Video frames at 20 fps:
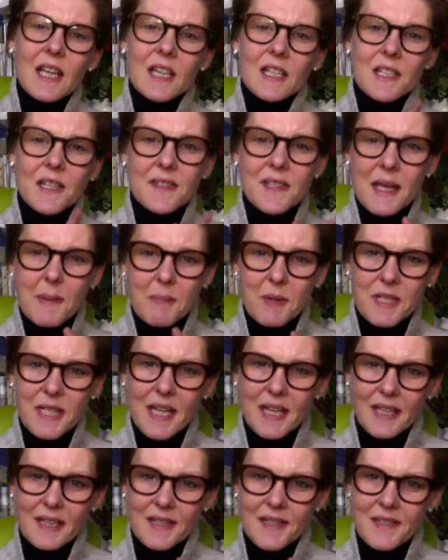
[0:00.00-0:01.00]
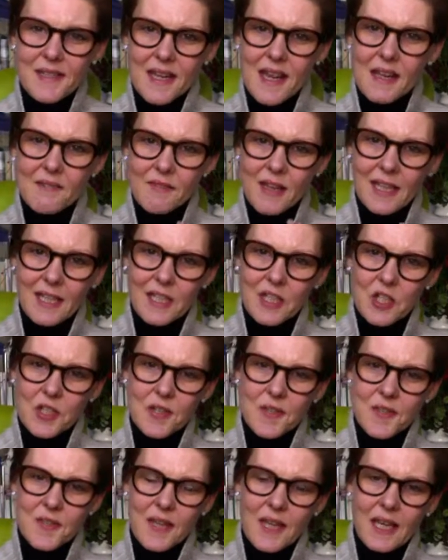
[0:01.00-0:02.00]
Does that protagonist have
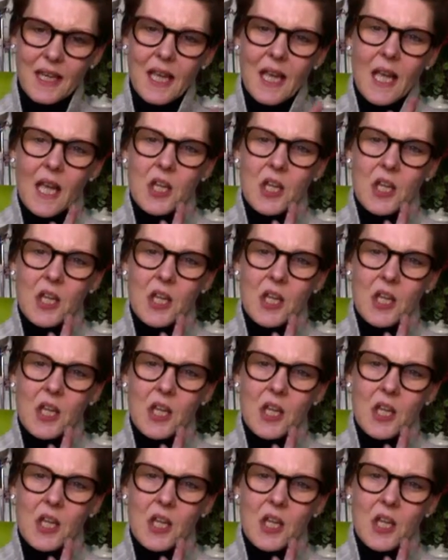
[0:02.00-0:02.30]
agency?